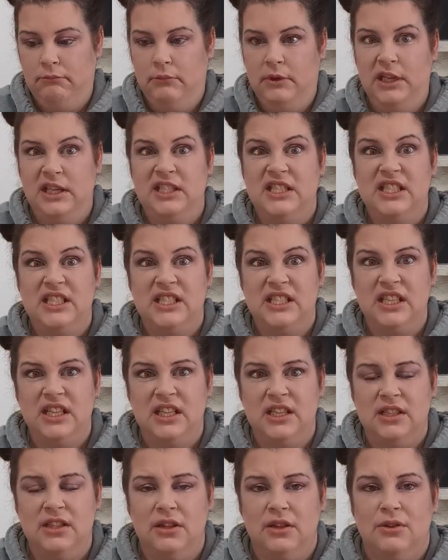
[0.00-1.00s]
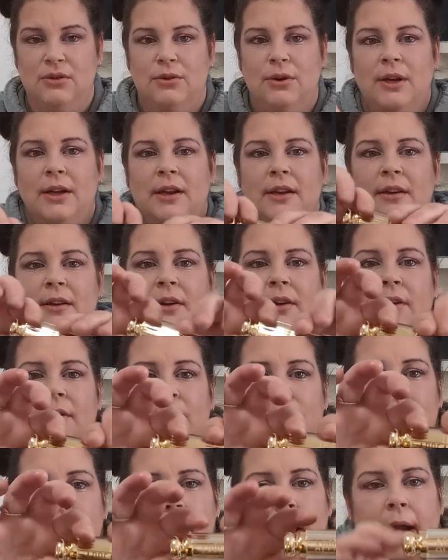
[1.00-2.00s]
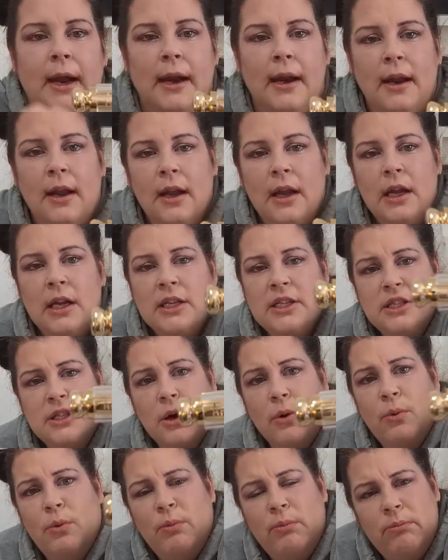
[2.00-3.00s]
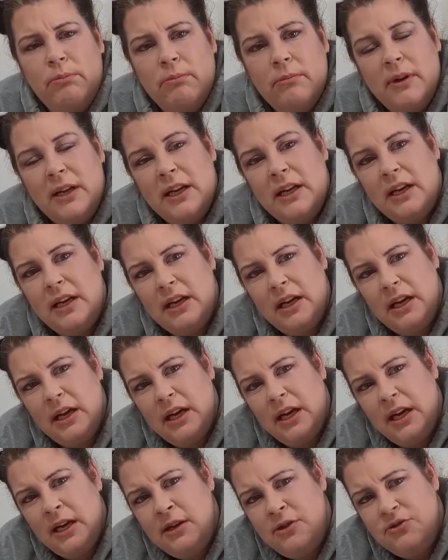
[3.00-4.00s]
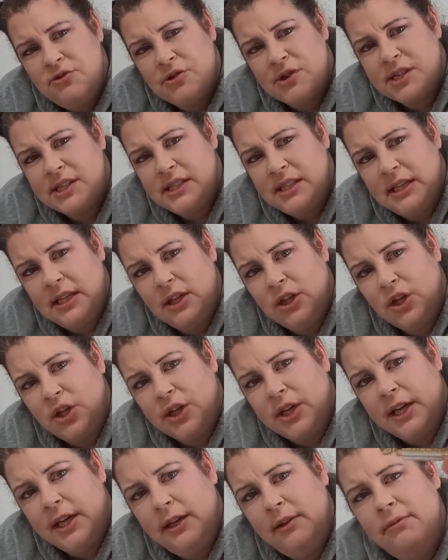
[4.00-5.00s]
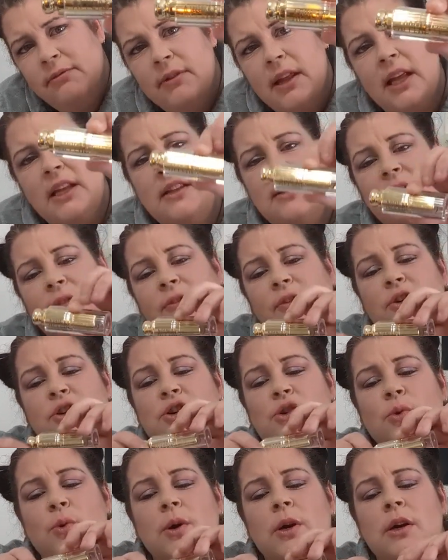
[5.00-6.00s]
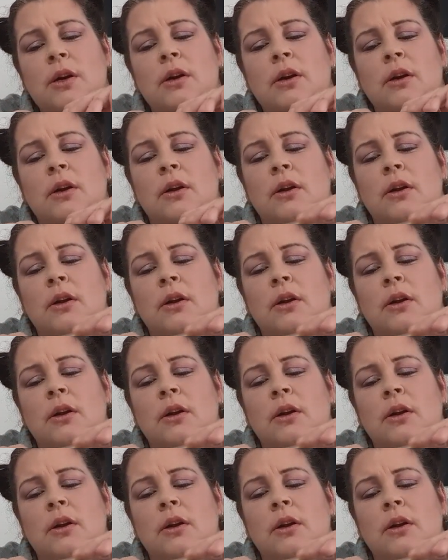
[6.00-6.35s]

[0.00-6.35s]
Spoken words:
Nice to you. All right. So interesting looking, that's for sure.